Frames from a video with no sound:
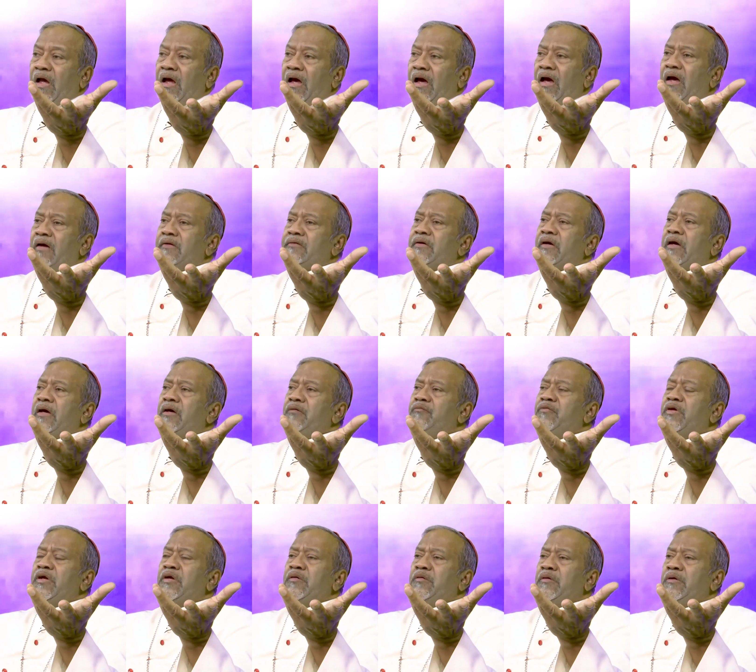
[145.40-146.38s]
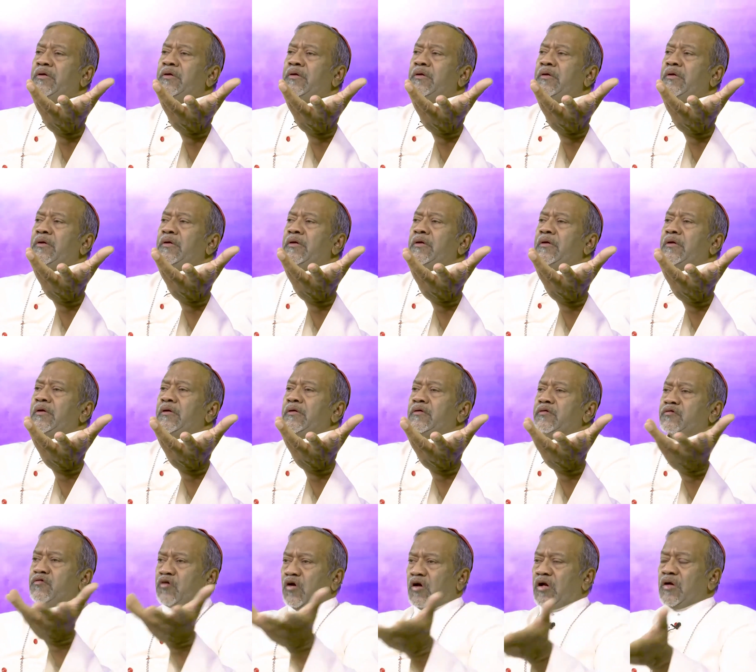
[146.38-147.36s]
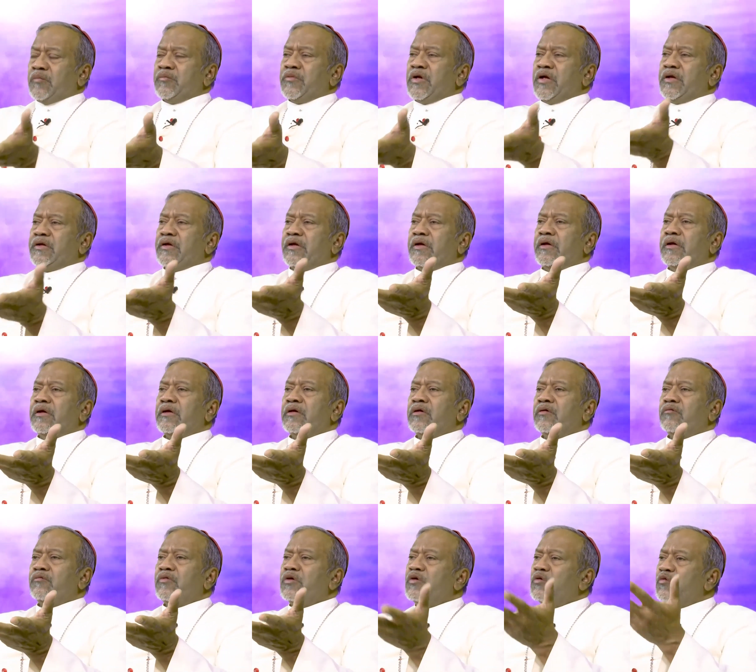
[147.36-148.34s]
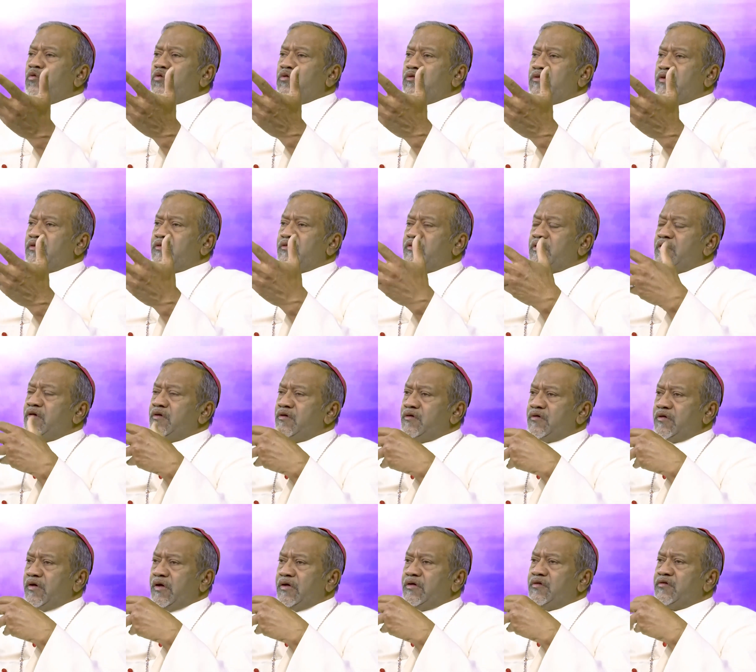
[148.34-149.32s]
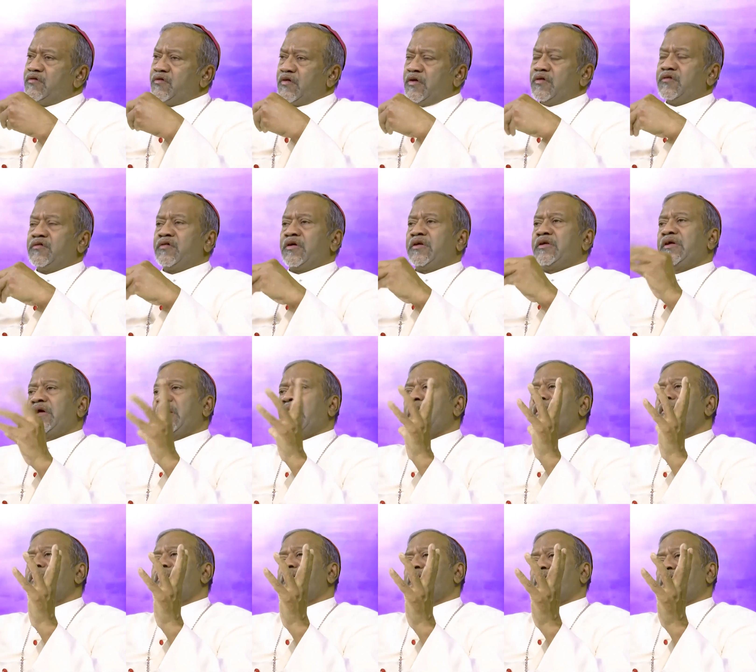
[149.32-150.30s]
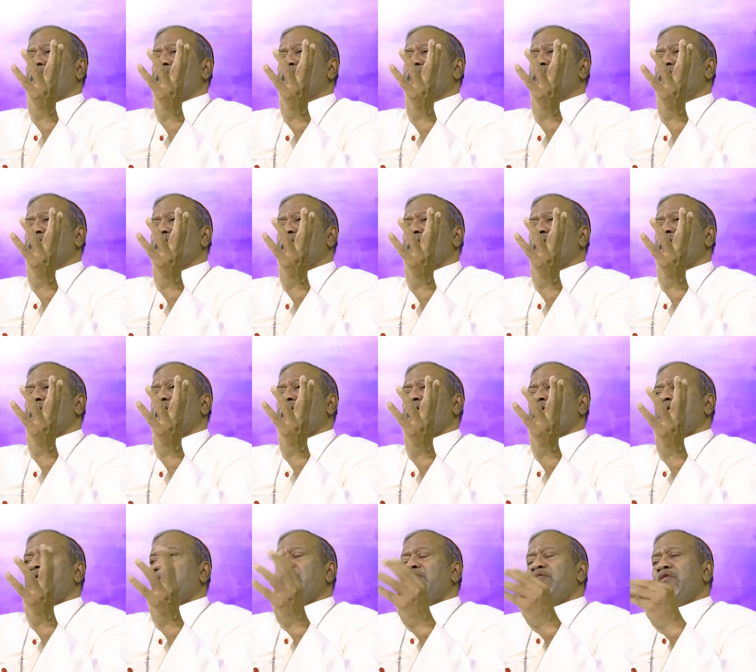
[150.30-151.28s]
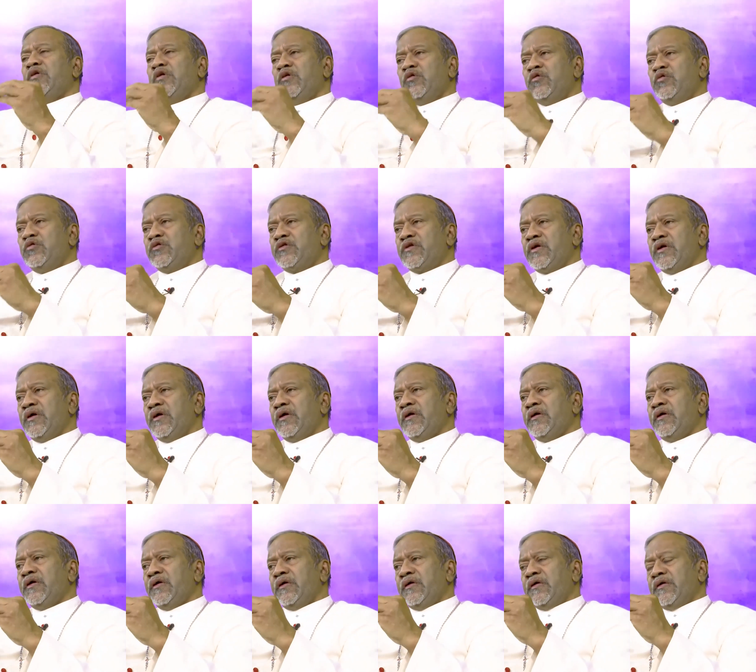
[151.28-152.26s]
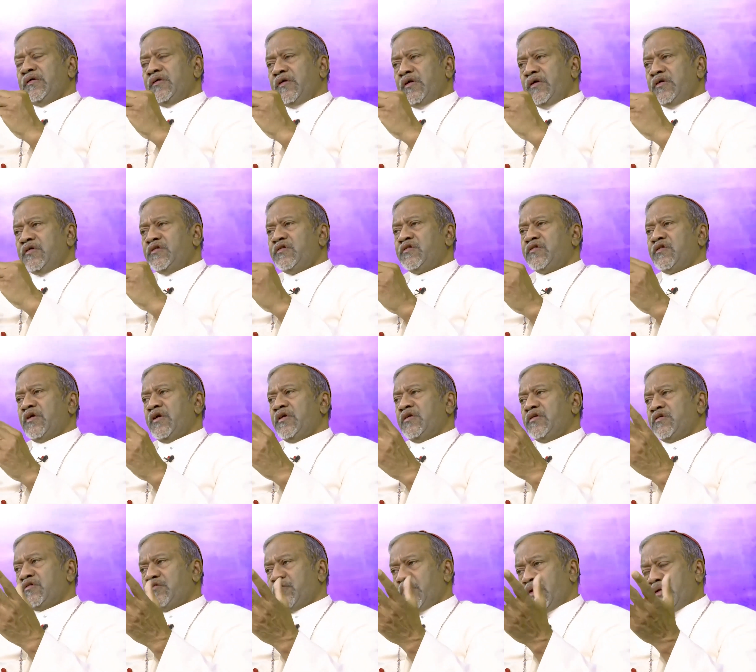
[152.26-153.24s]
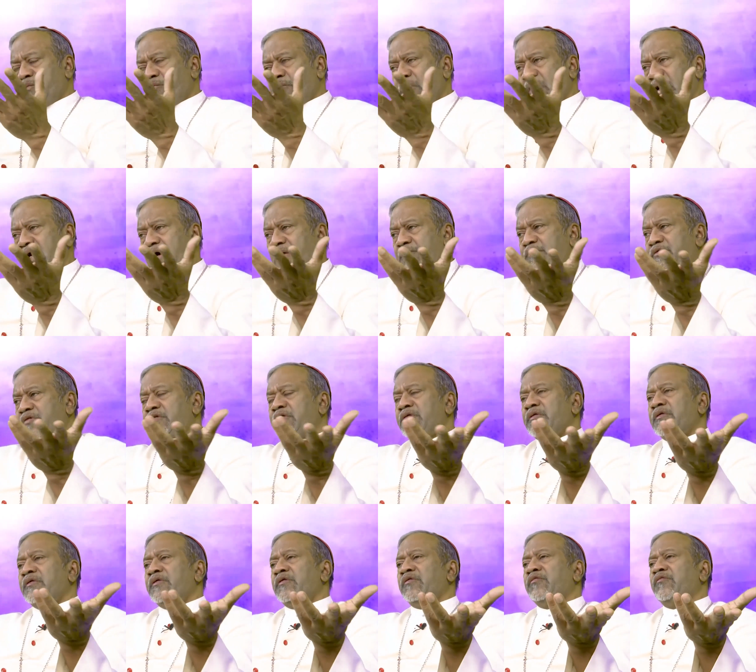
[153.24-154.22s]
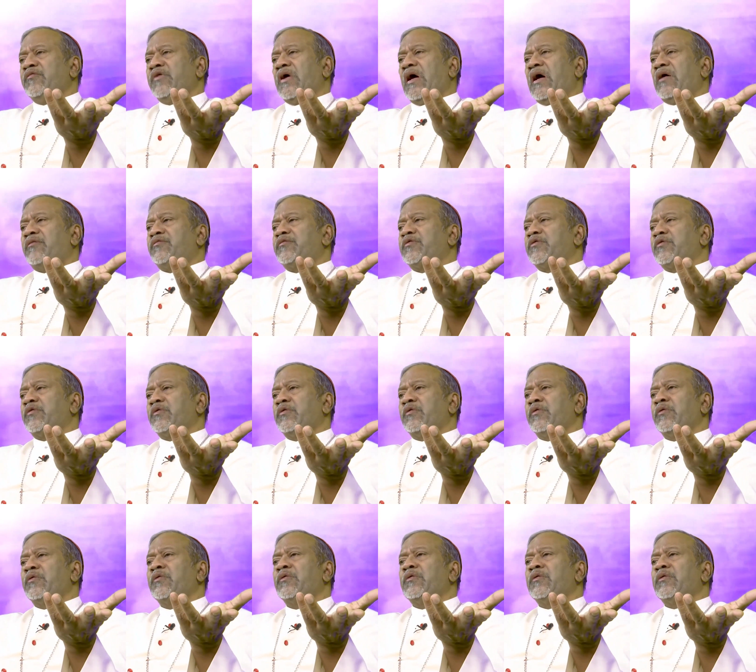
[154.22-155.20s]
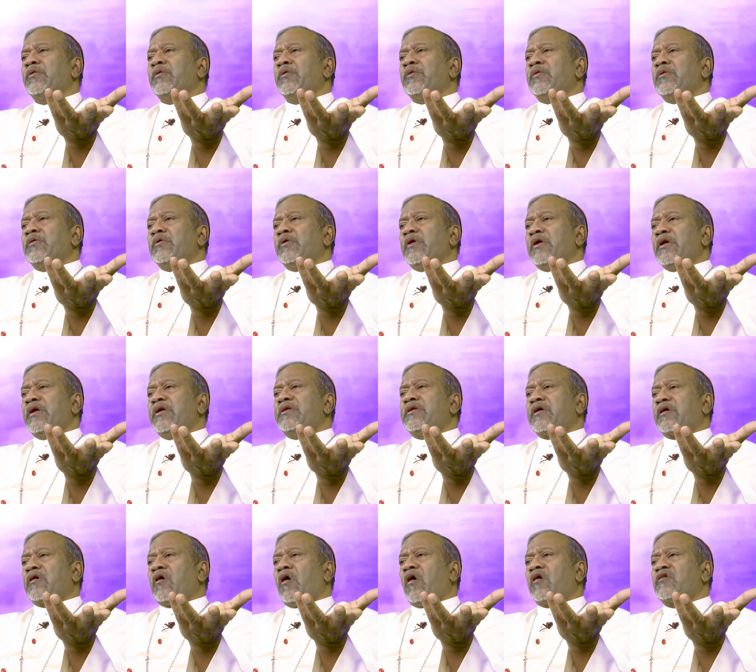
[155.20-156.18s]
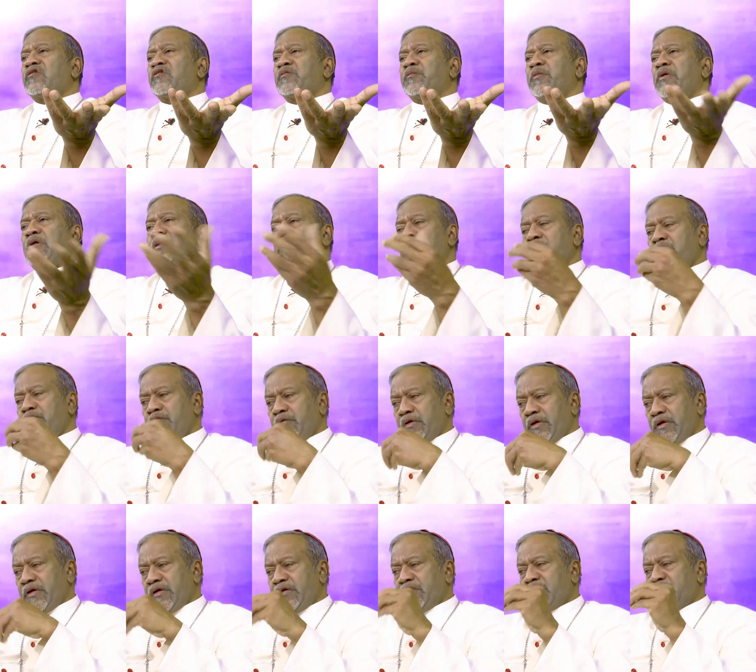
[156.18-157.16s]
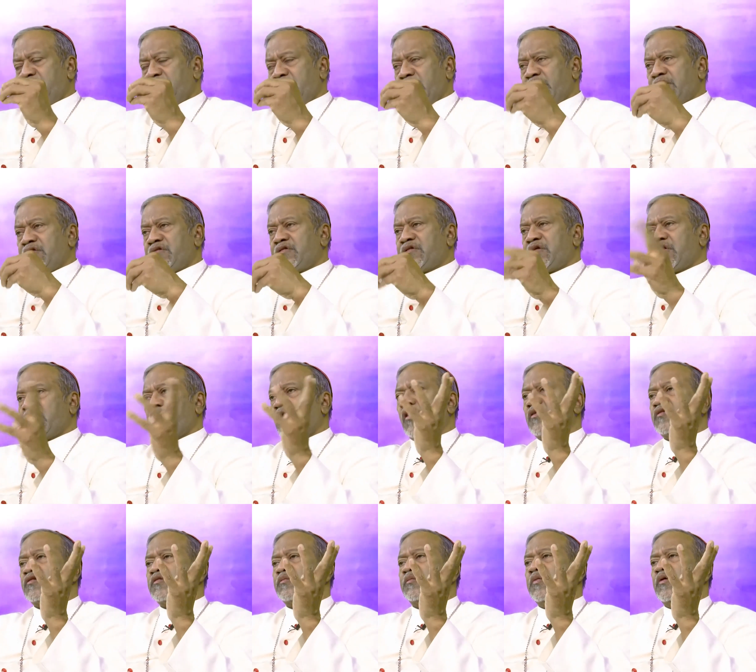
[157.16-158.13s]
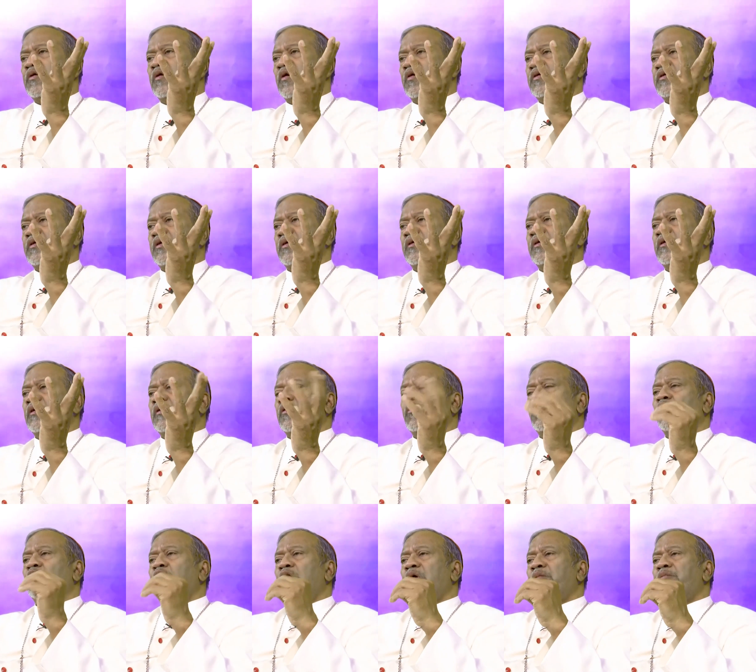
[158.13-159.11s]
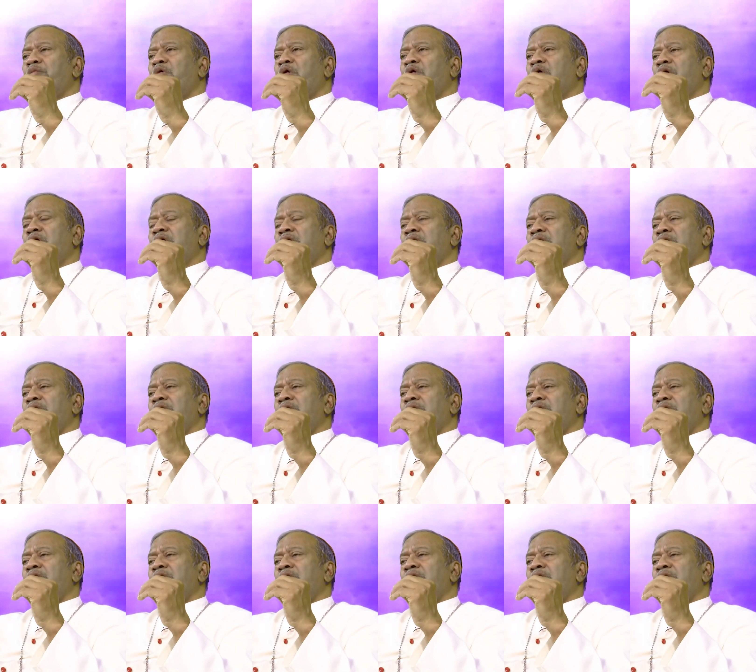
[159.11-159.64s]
at every solemnity, we use the incense at the entrance. We use the incense when perhaps we have to read the gospel. We incense the gospel or the holy book.